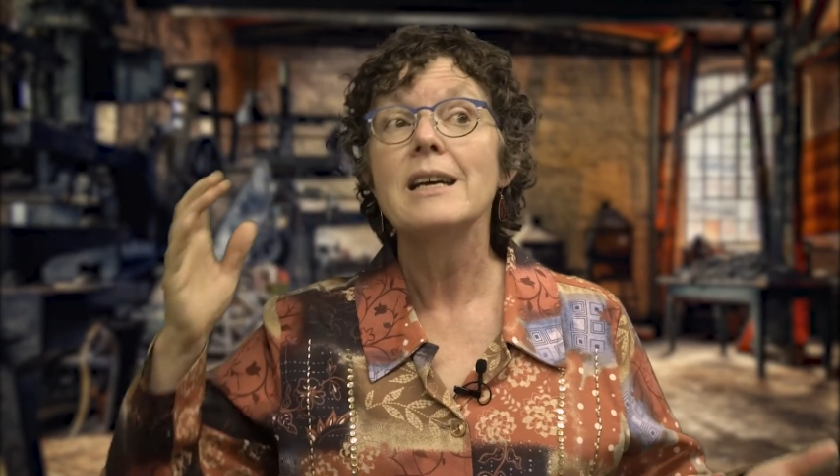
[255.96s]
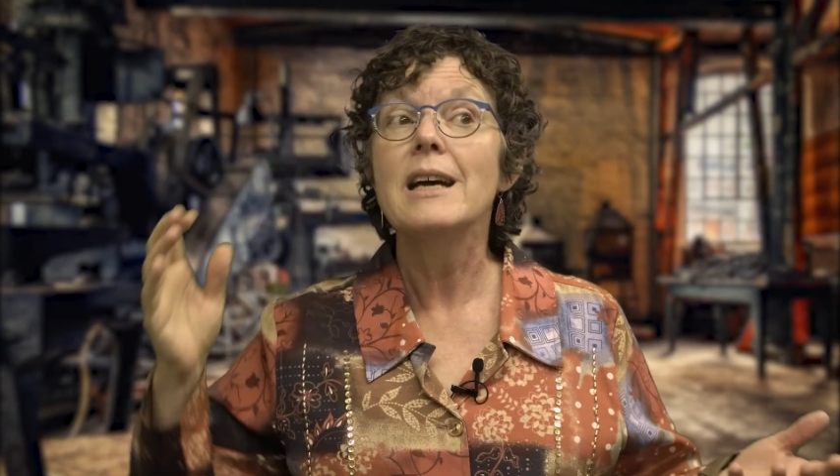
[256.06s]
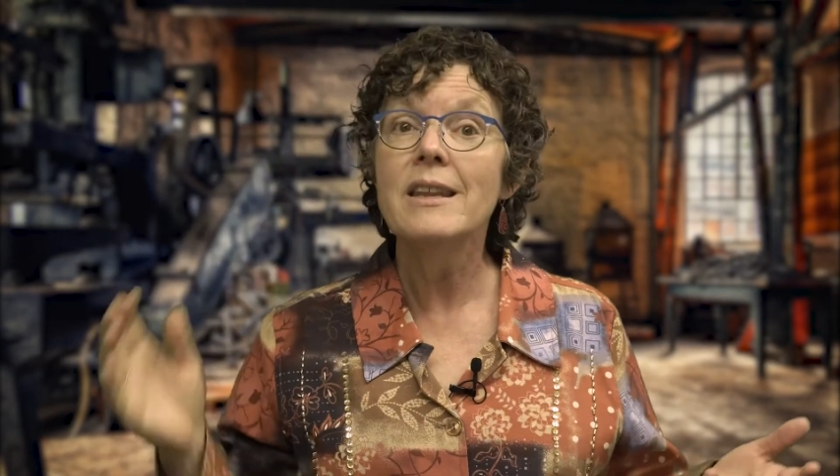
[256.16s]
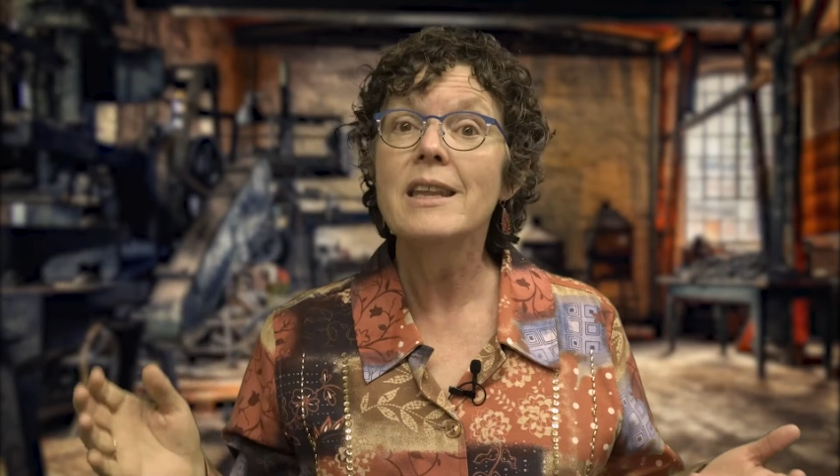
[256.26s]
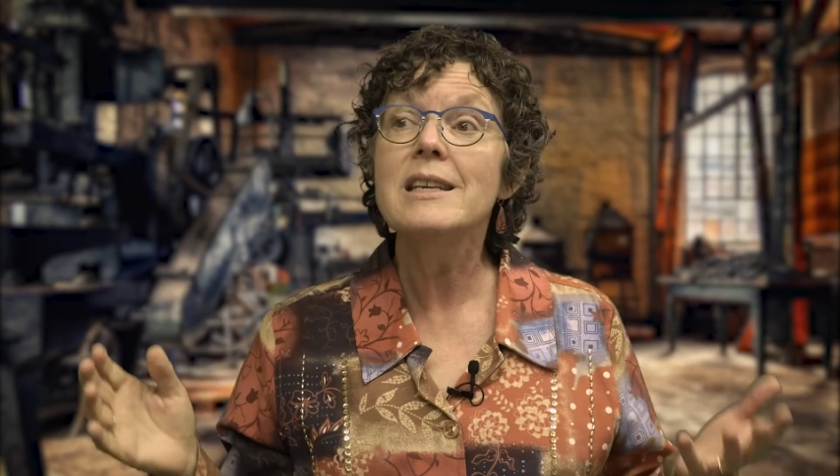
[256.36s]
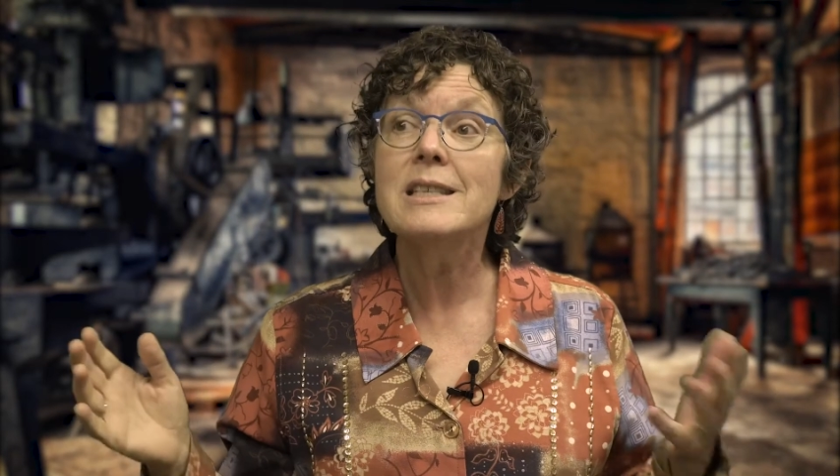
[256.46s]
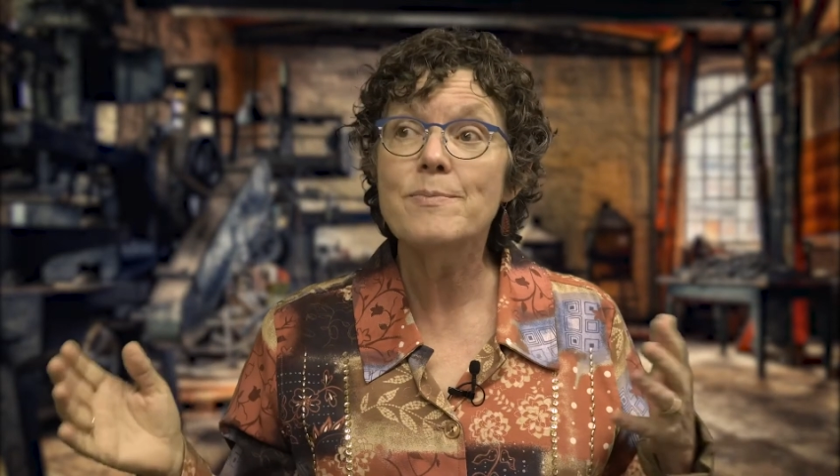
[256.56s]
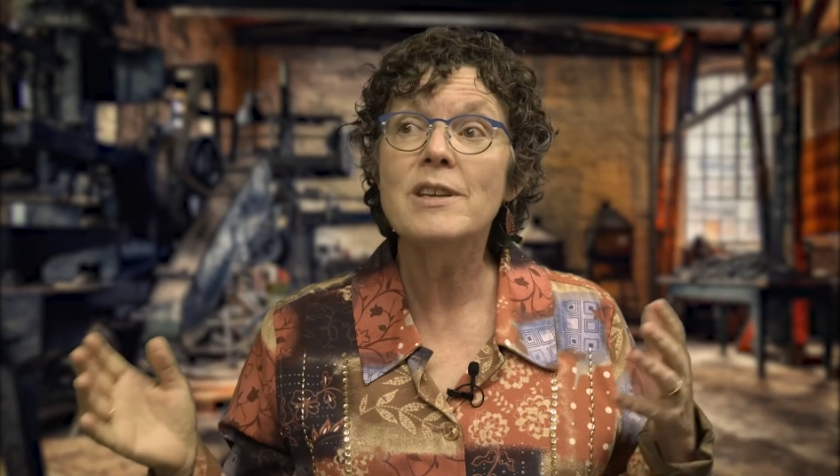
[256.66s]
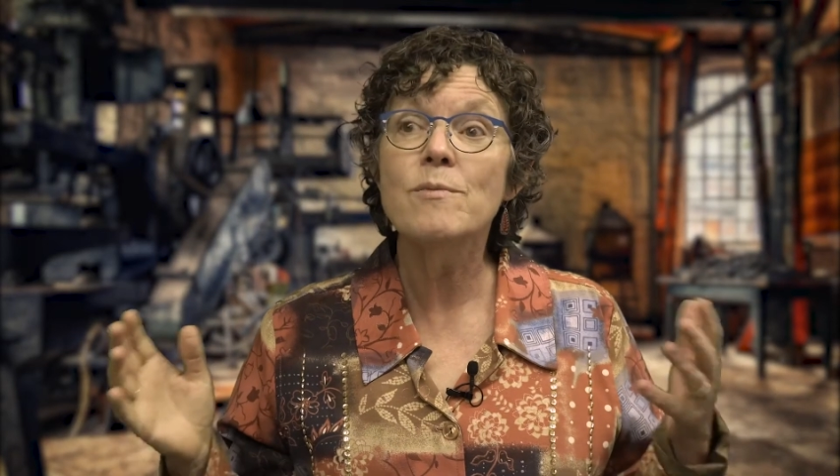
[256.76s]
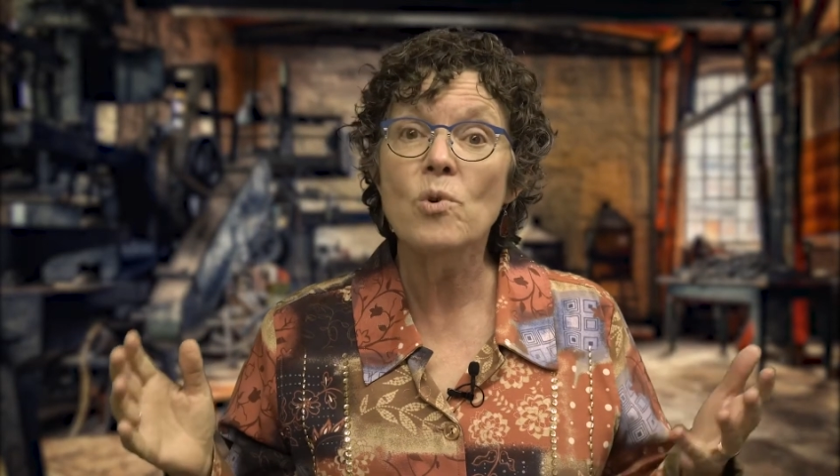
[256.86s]
and they
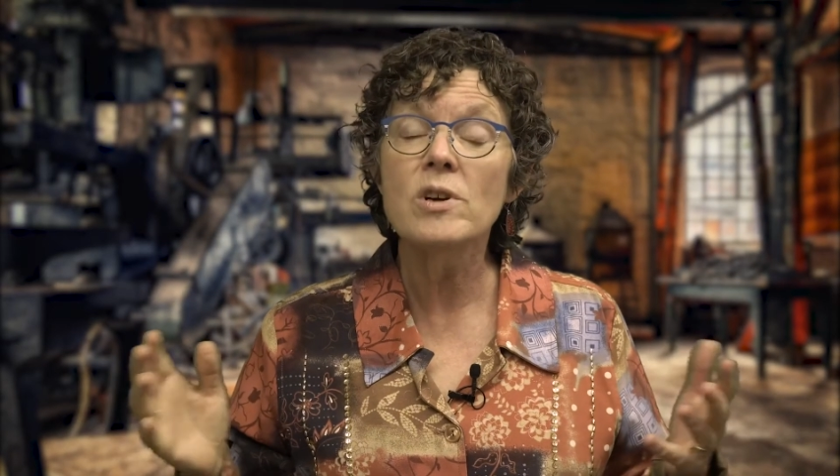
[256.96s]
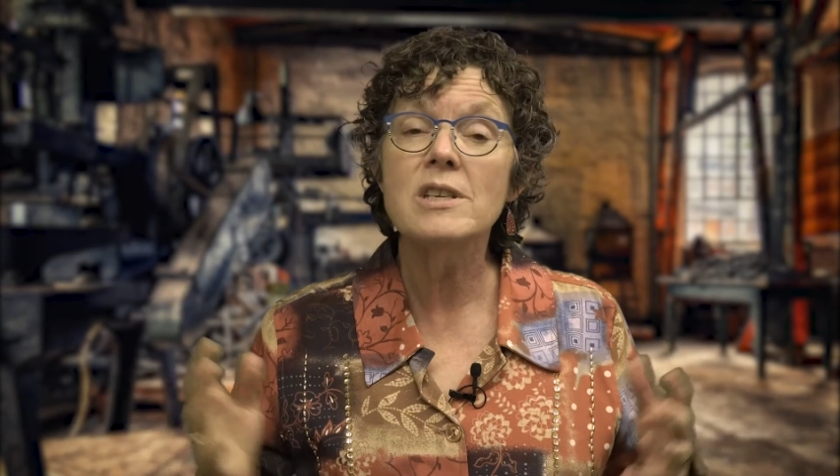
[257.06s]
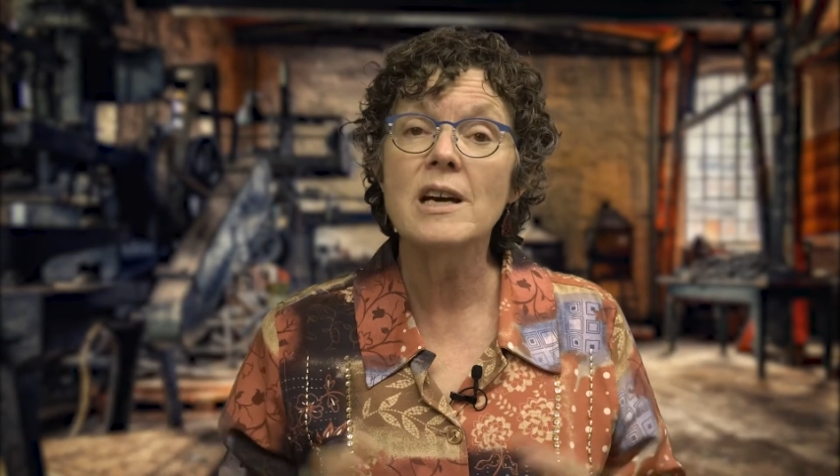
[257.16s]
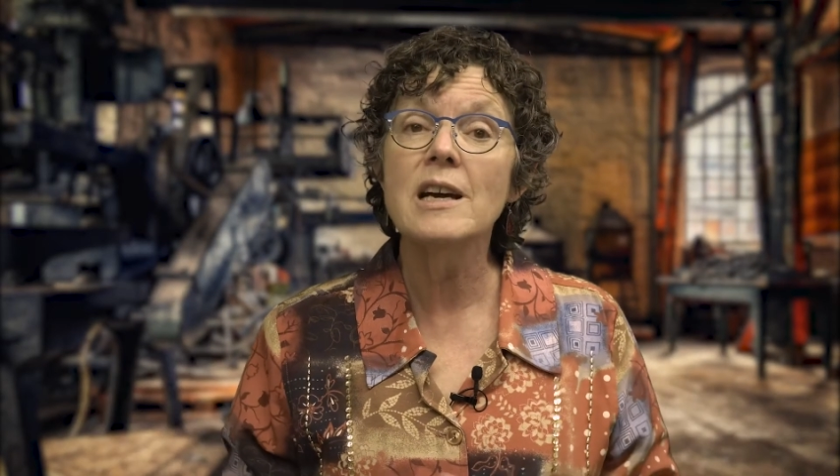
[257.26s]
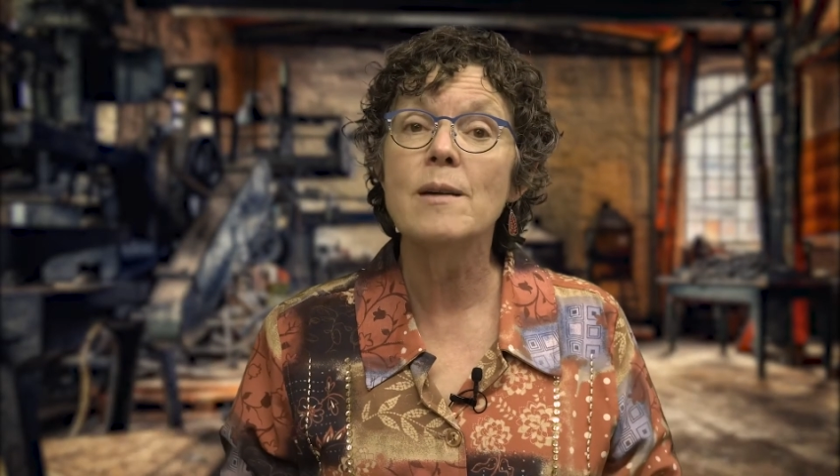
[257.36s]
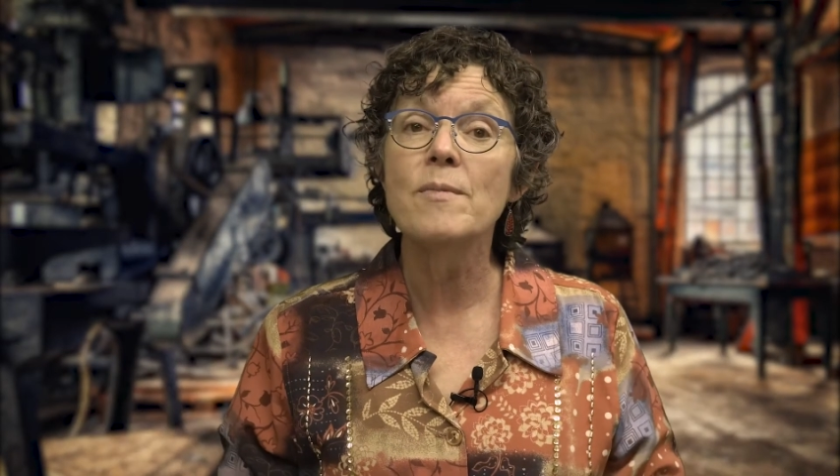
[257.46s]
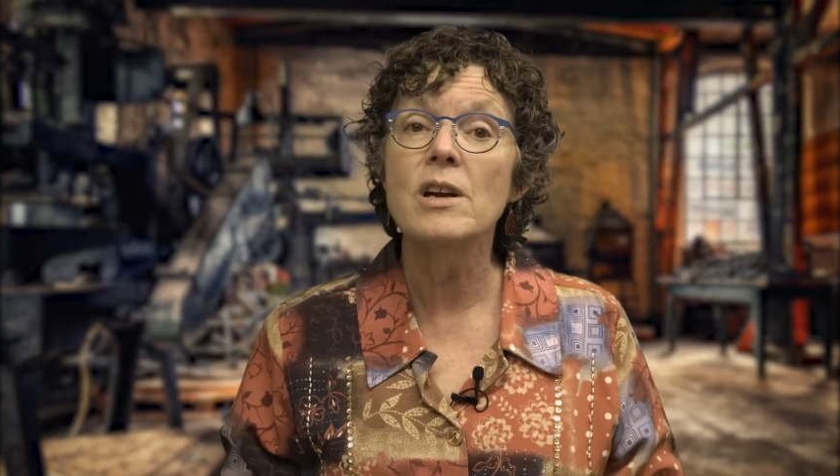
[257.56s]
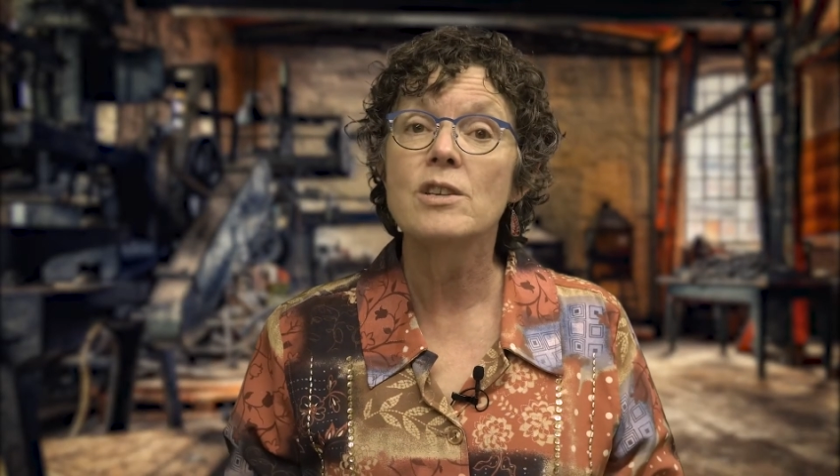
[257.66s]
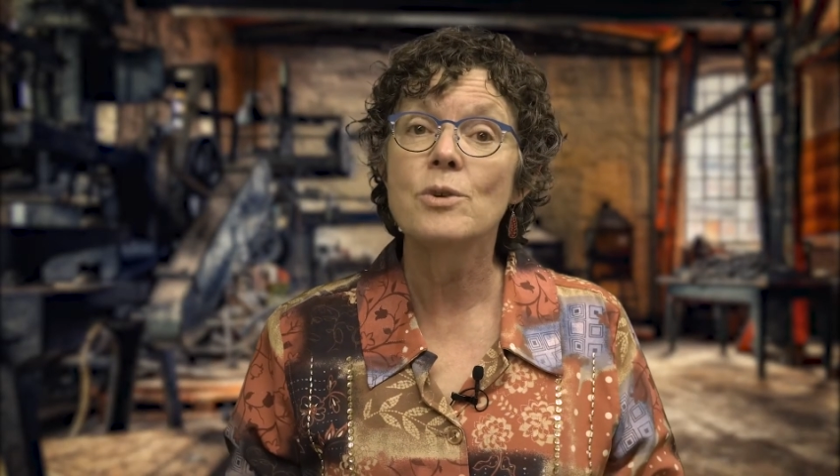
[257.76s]
spend more time